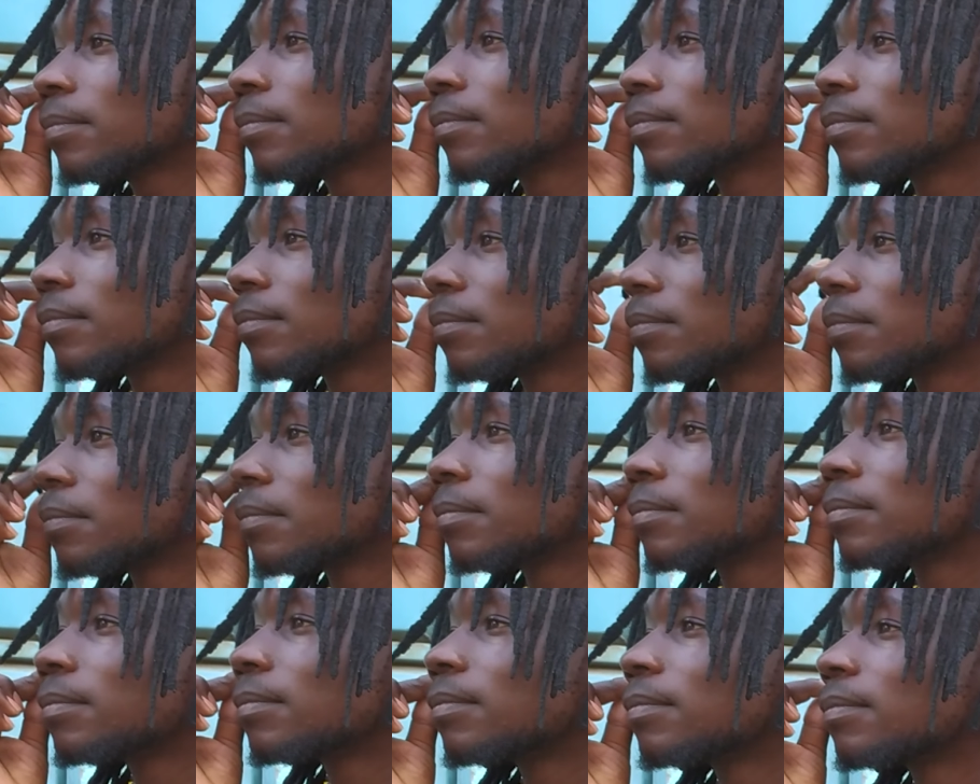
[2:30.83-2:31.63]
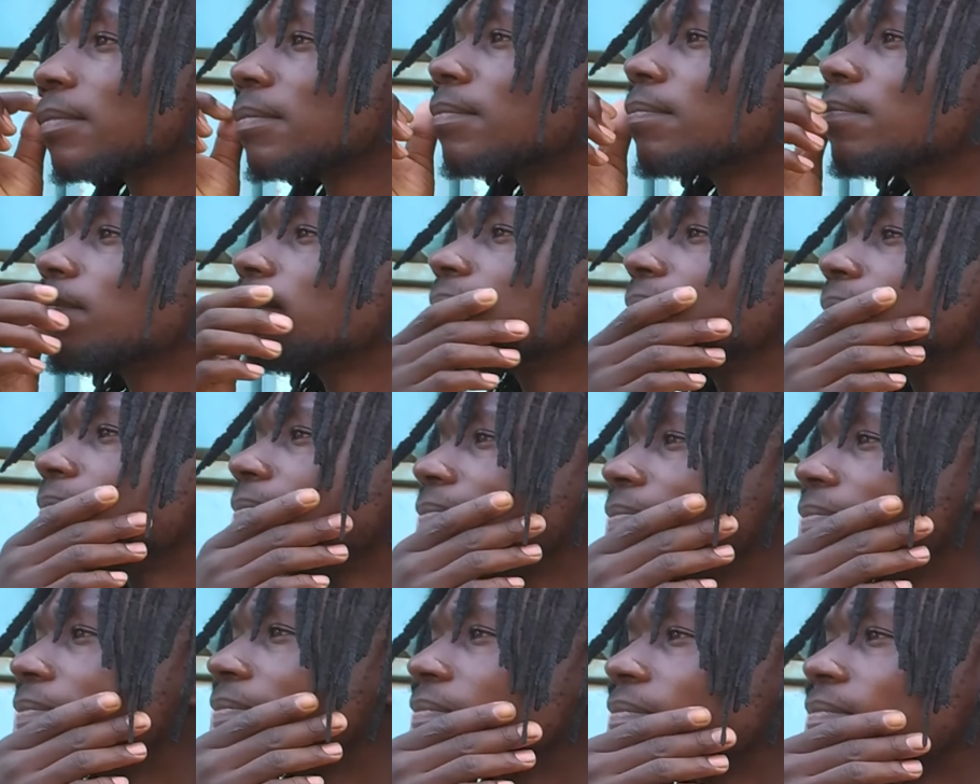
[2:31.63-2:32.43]

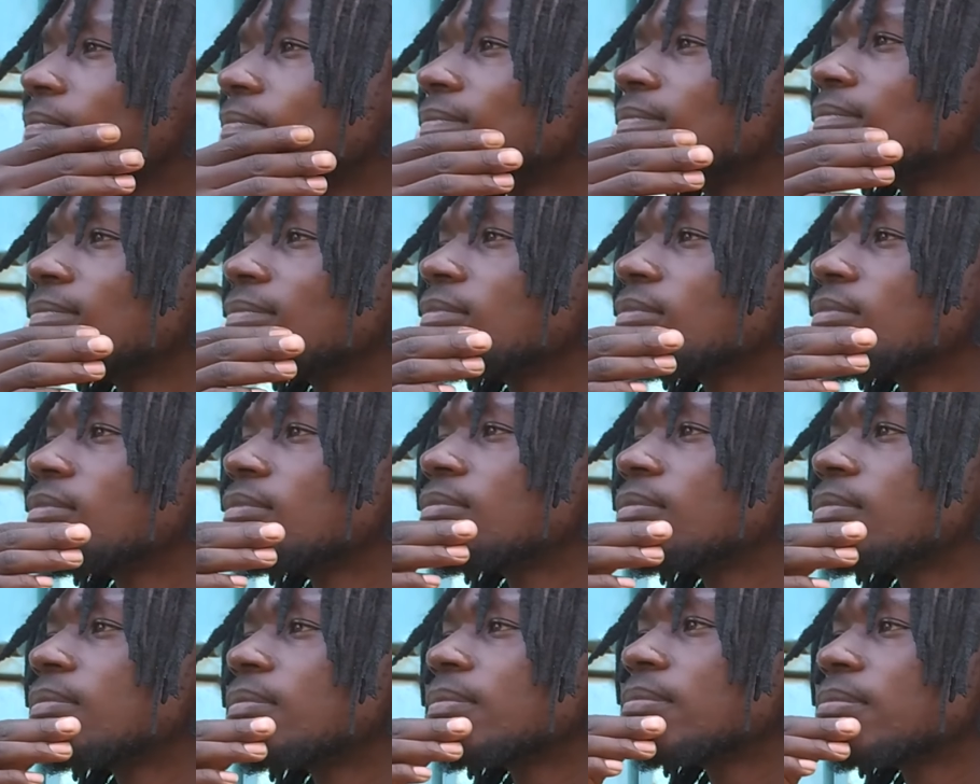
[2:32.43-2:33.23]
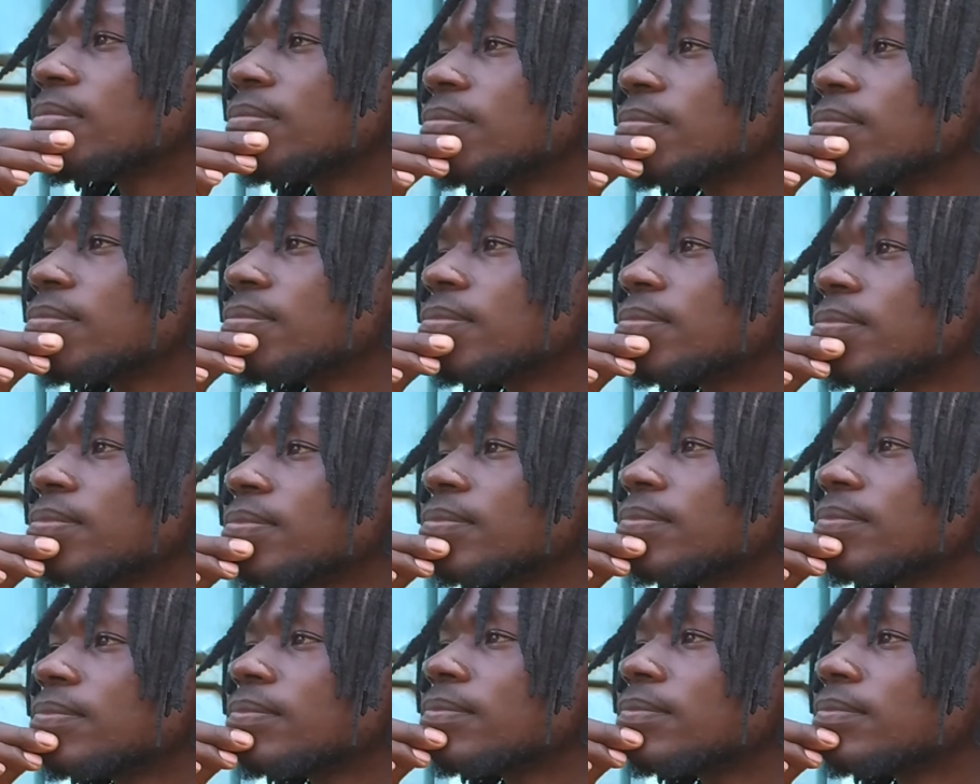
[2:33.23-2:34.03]

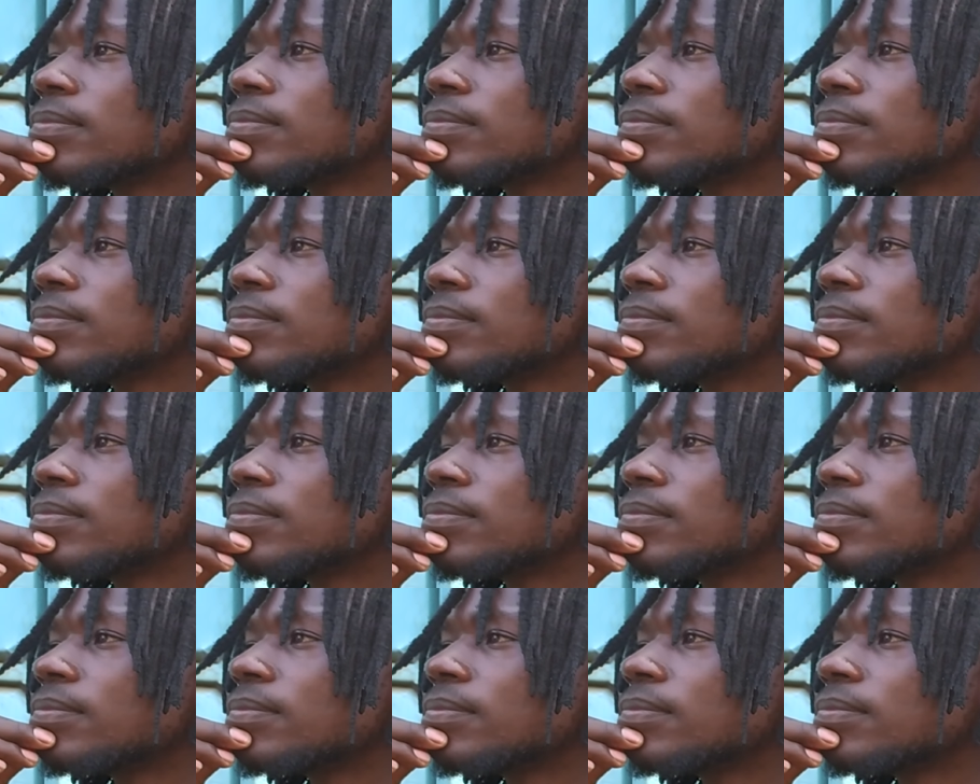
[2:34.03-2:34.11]
[no speech]